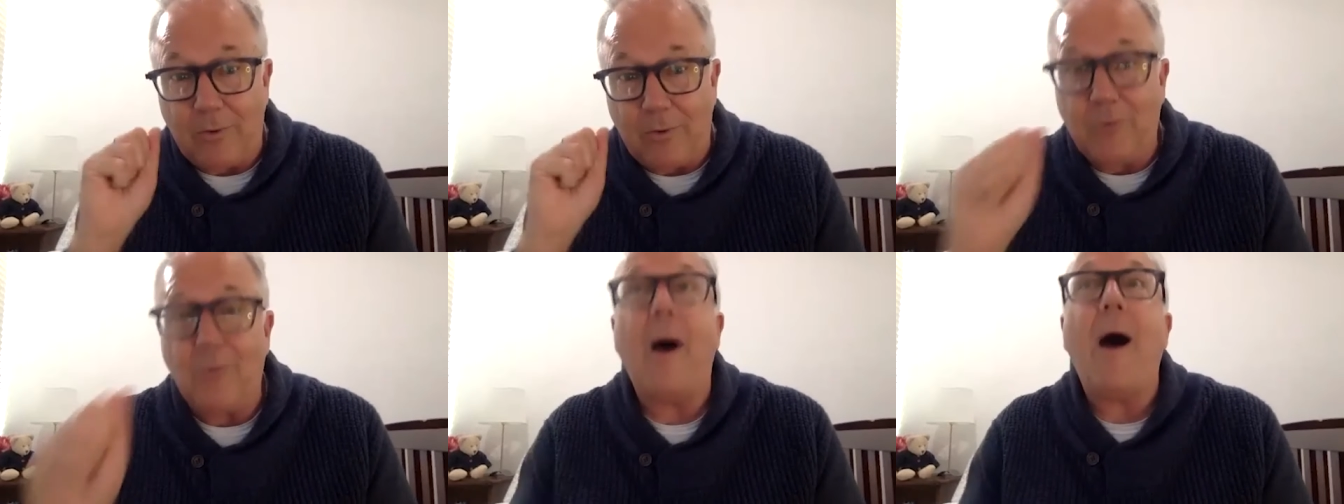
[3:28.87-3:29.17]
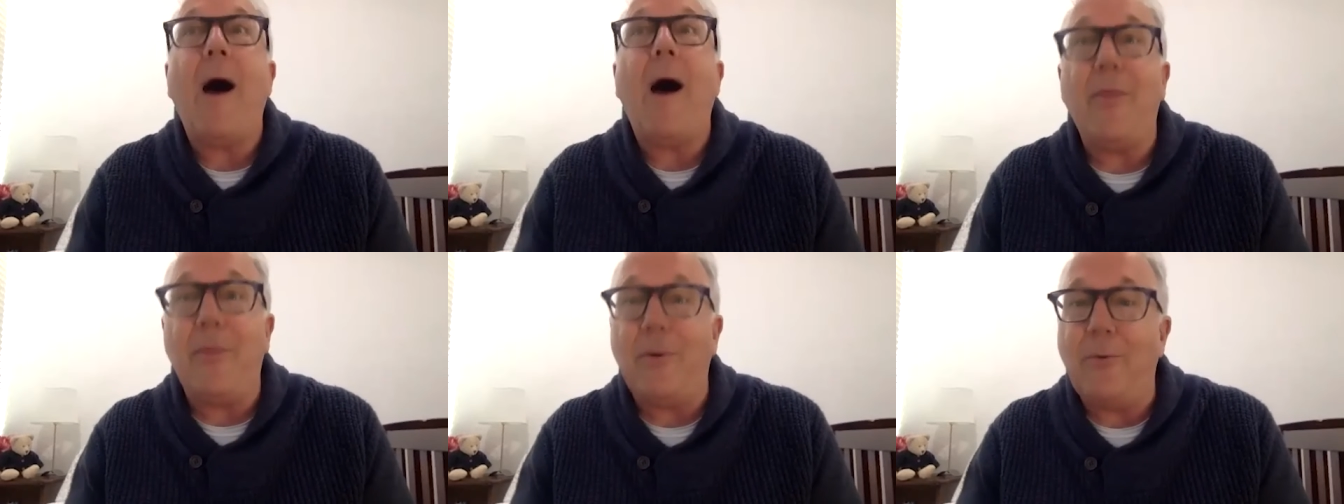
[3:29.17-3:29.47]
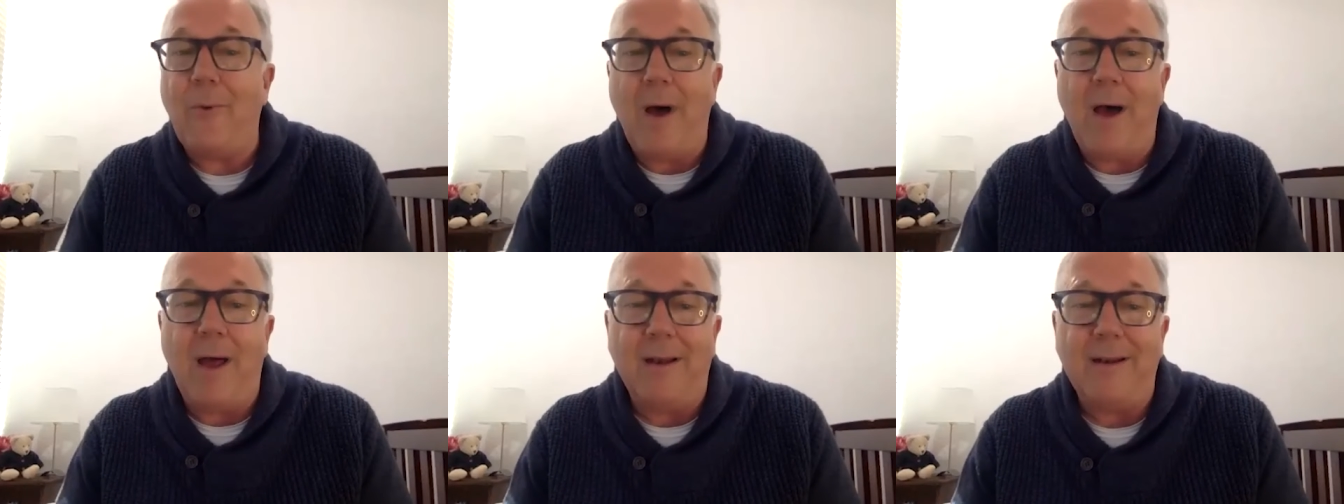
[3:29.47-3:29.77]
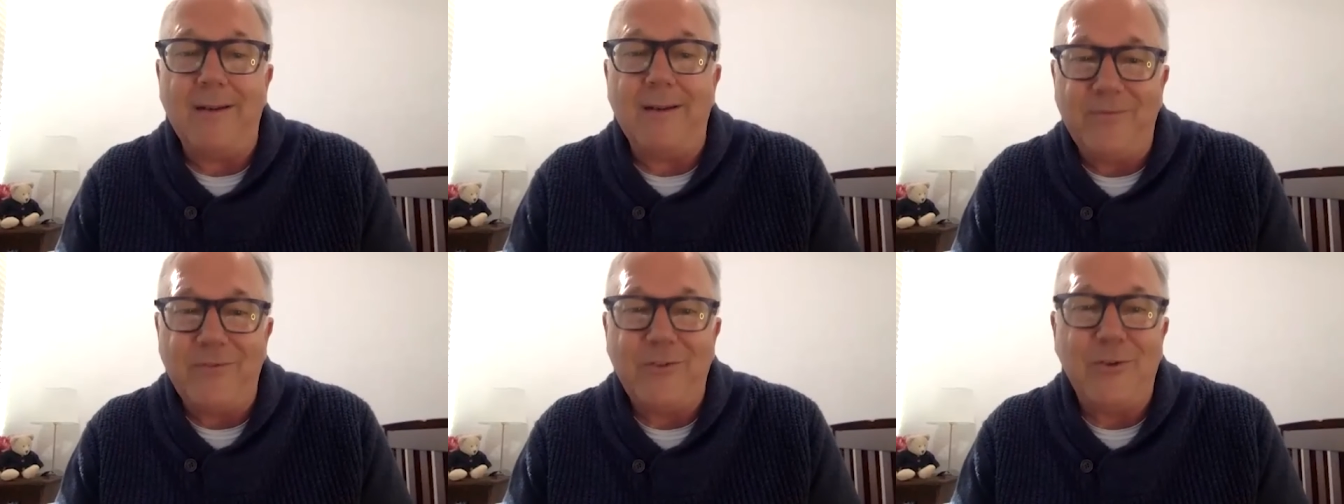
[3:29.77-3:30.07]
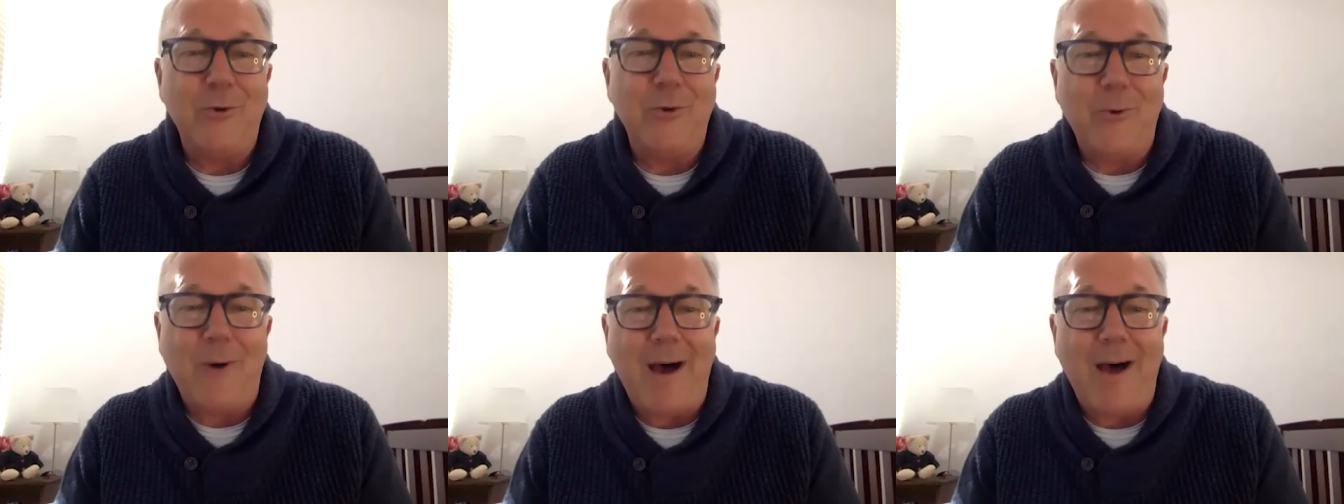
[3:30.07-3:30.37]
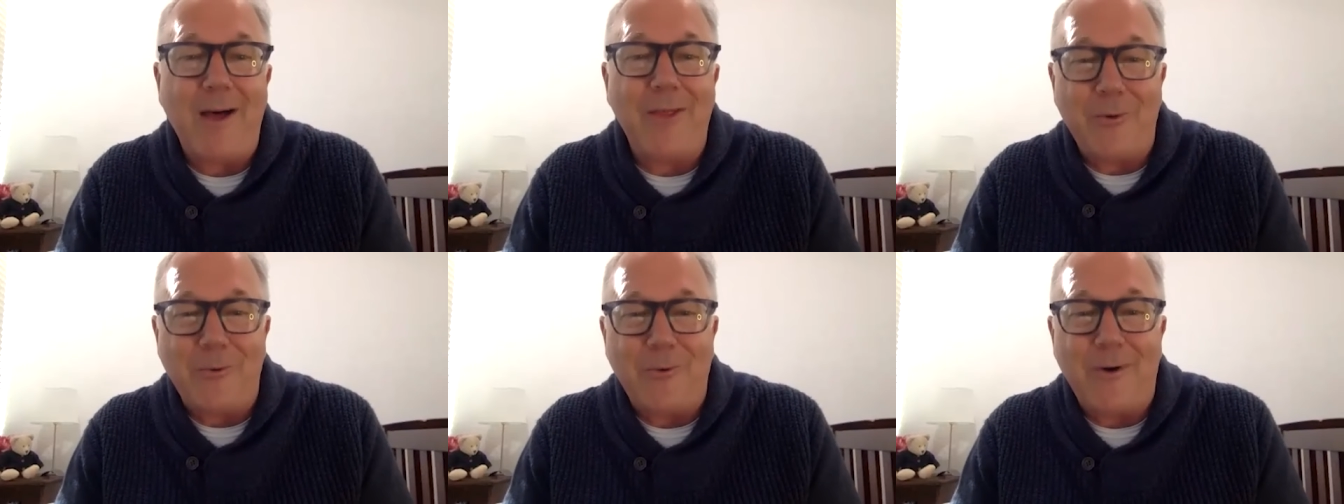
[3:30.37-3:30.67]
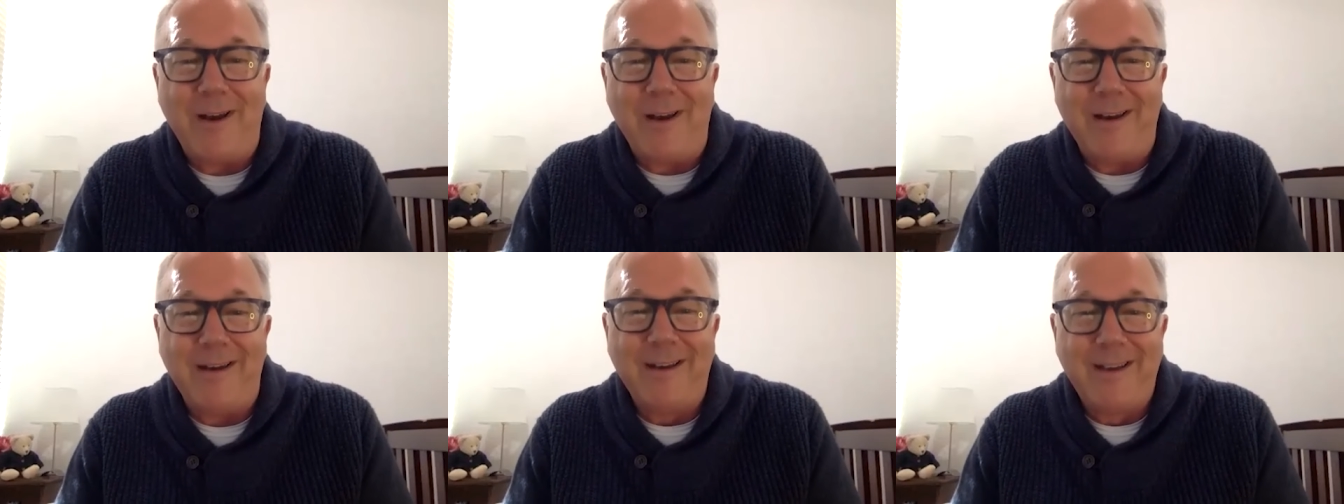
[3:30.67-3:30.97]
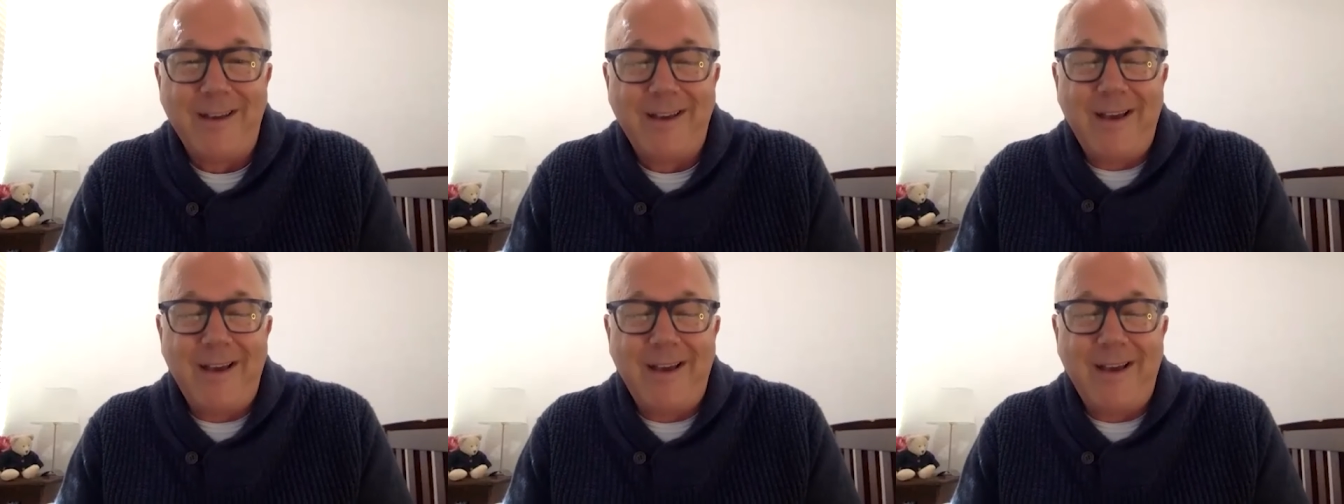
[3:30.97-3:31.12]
you are the one, you are the one